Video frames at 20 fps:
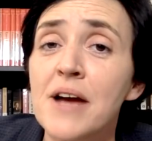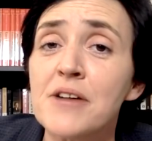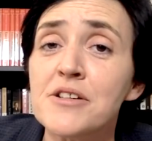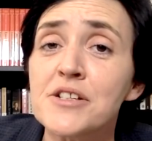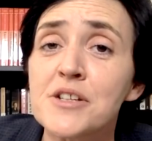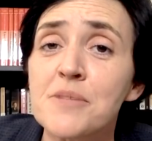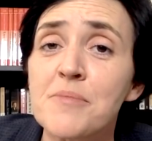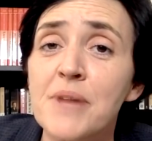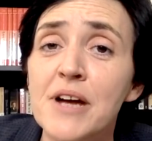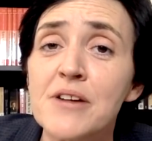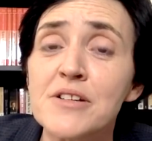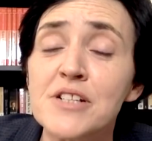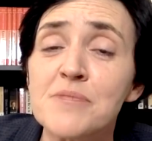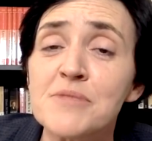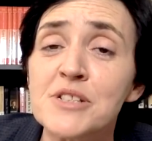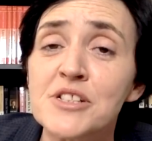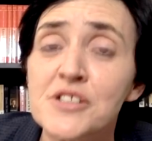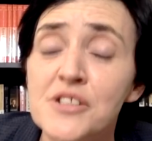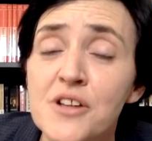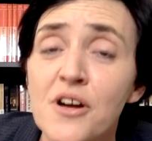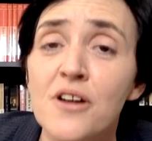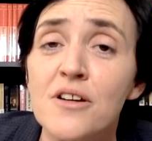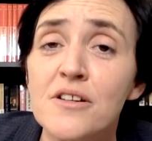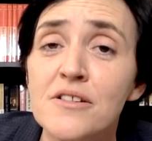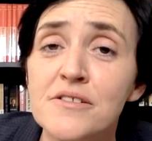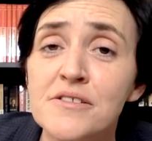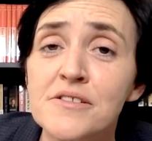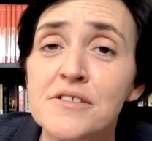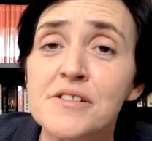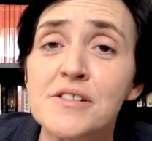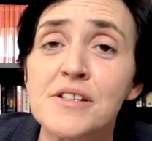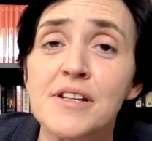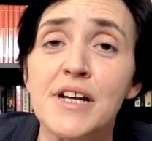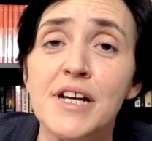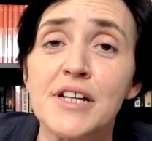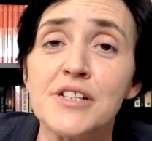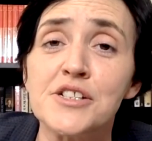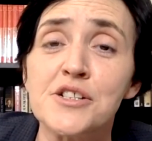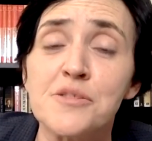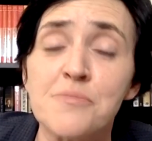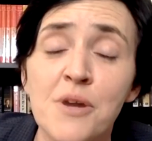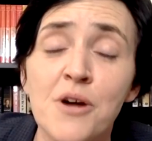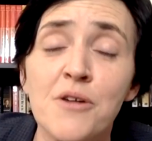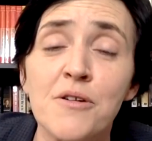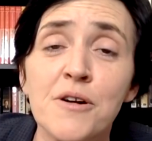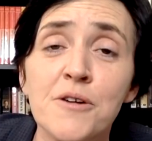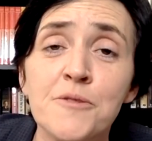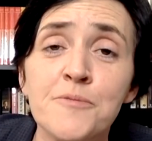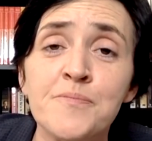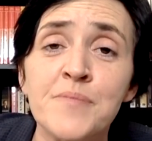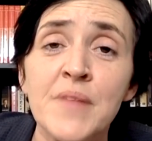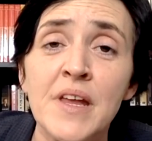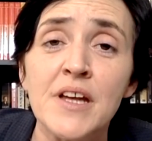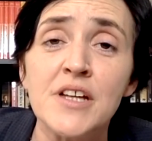out and about. I'm in Scotland tomorrow,